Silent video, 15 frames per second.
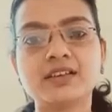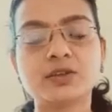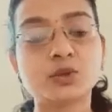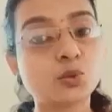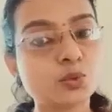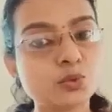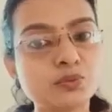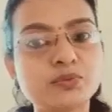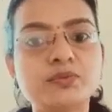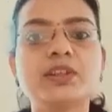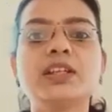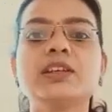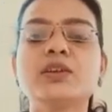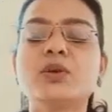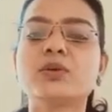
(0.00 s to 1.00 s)
don't
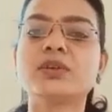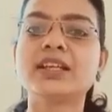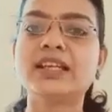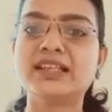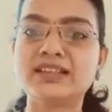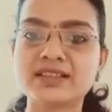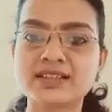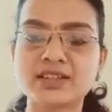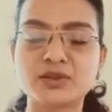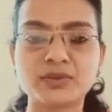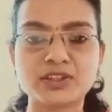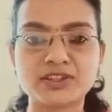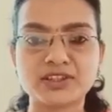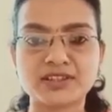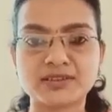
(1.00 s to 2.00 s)
feel lonely in the
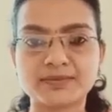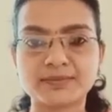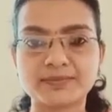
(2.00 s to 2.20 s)
situation.